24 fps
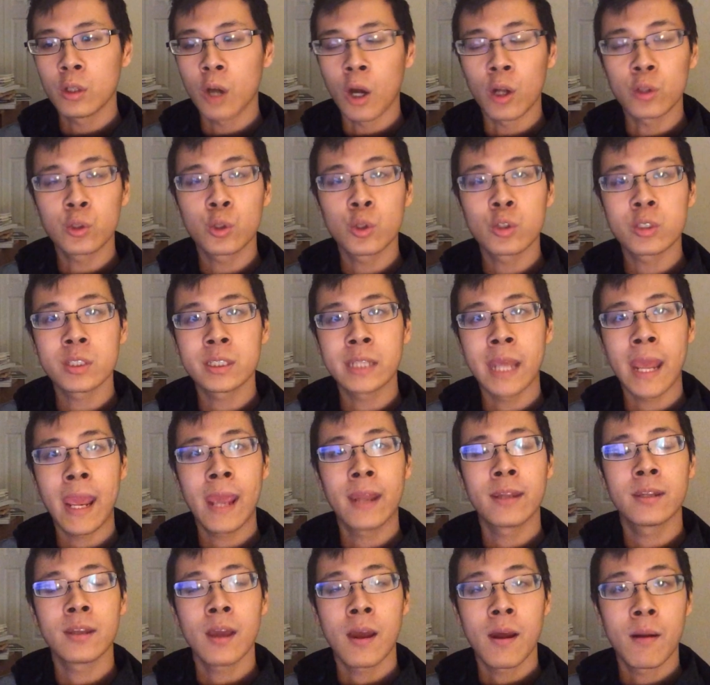
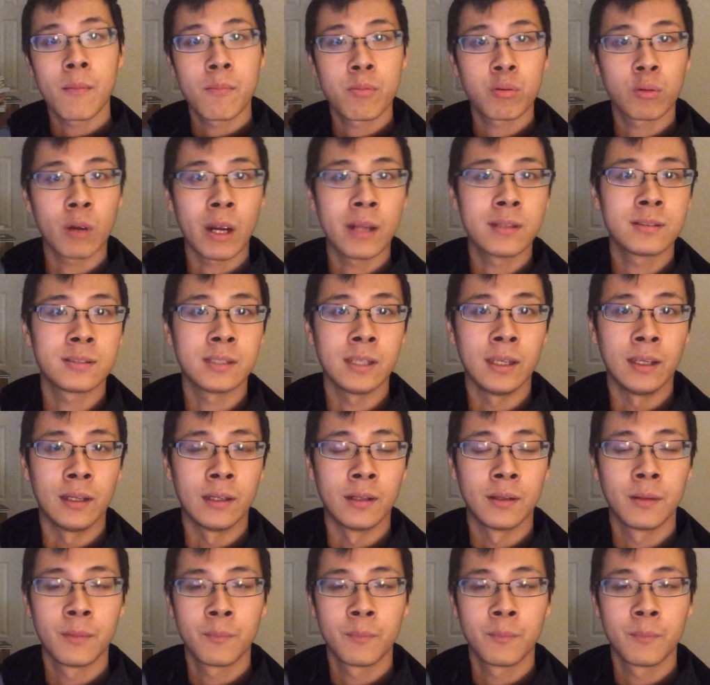understand pricing?